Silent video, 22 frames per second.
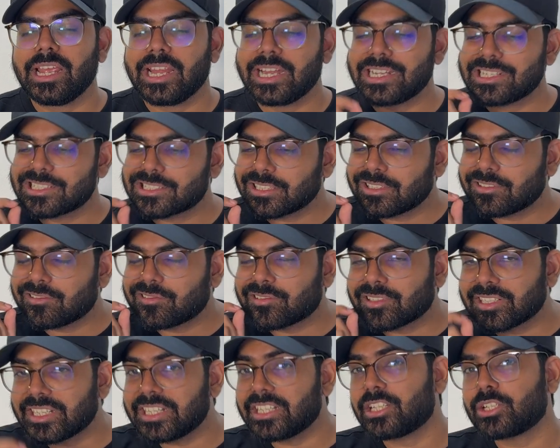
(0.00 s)
it's a
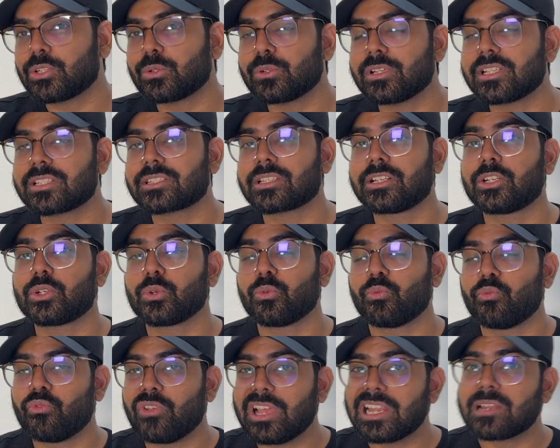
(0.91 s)
treat to listen to
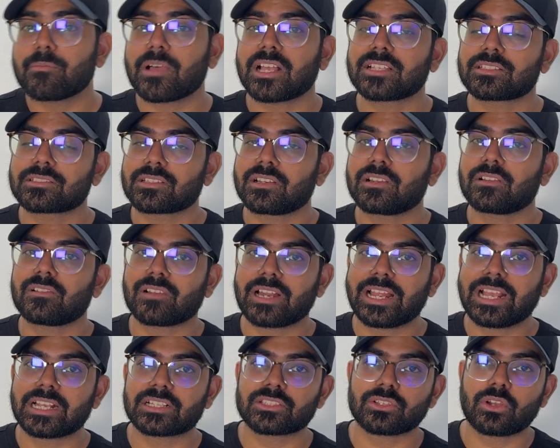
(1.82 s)
well-mastered
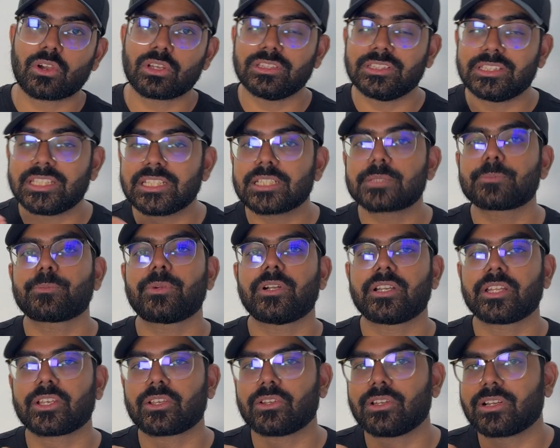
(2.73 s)
tracks on this
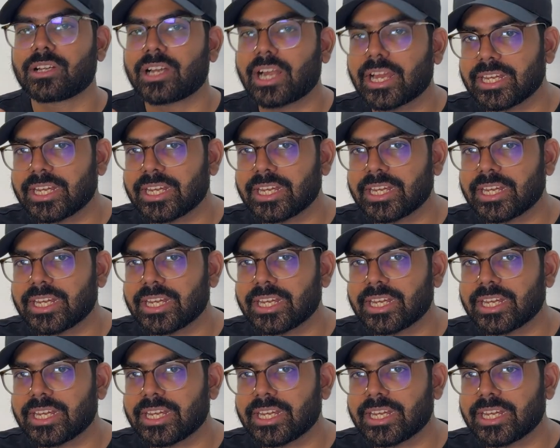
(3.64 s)
particular